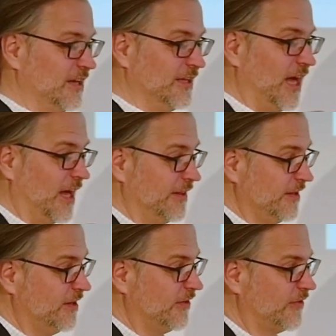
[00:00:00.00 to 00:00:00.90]
Yeah, I
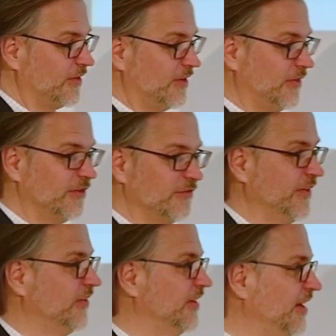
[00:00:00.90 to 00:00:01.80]
think it's a
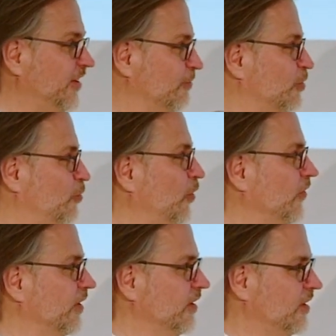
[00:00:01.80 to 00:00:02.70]
fascinating
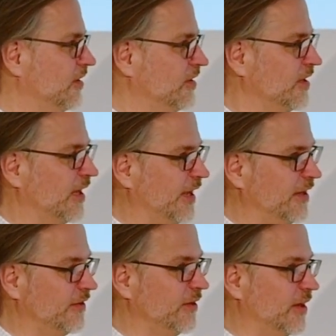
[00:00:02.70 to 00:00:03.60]
proposal.
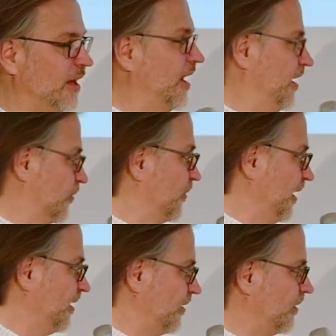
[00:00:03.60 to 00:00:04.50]
And I
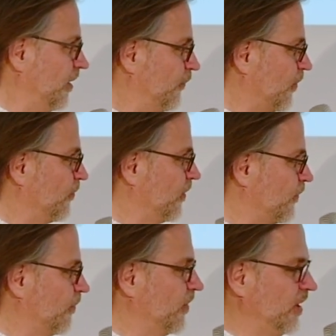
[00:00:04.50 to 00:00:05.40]
agree, from
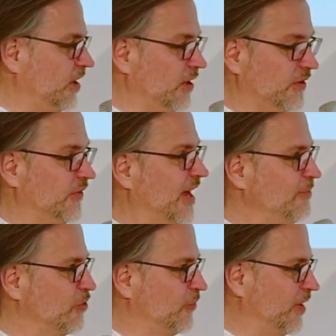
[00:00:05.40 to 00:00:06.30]
the design
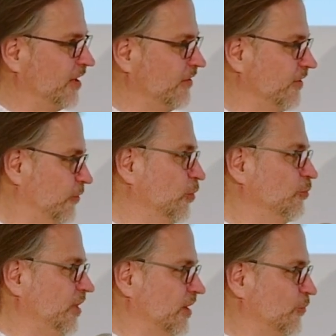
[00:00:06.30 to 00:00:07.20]
perspective, it would
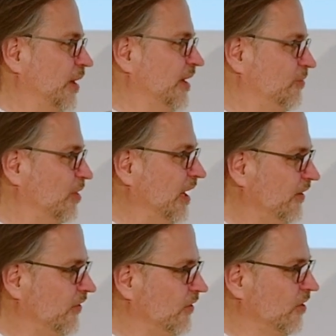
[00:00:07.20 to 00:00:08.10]
be a right
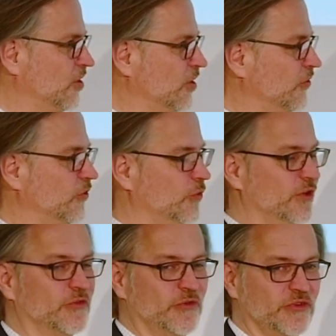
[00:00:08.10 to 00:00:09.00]
place to do
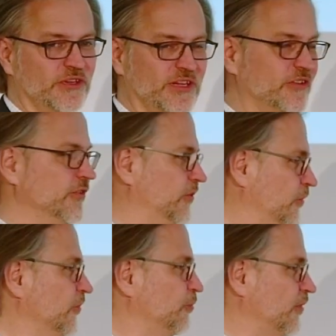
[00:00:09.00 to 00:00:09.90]
intrusion detection,
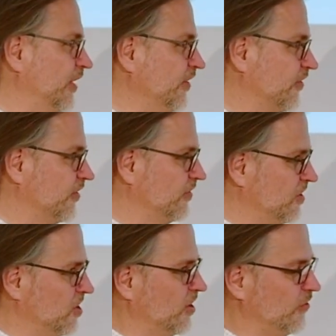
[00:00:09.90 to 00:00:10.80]
intrusion prevention,
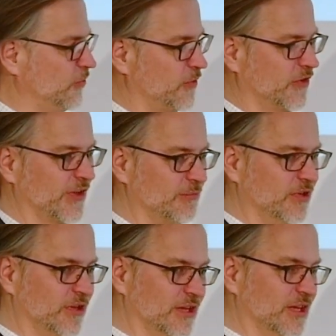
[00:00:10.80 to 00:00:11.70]
to, for
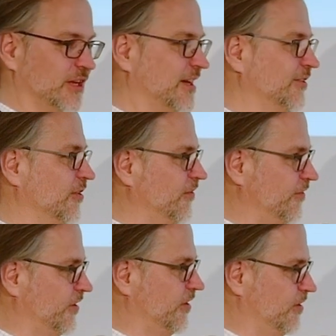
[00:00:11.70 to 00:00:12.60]
example, cut off
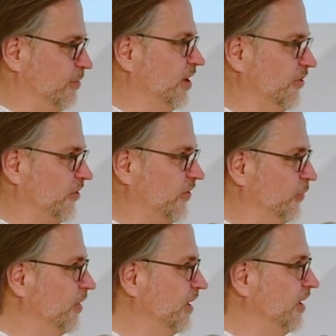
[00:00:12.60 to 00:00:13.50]
malicious
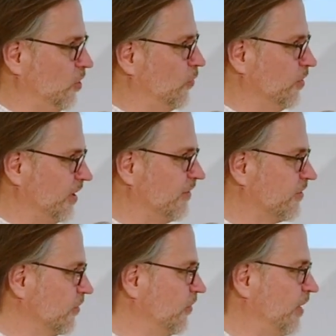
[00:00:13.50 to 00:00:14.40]
UE or
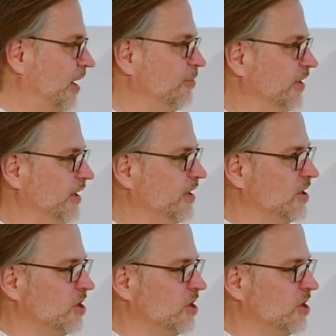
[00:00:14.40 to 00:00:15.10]
whatever could be happening.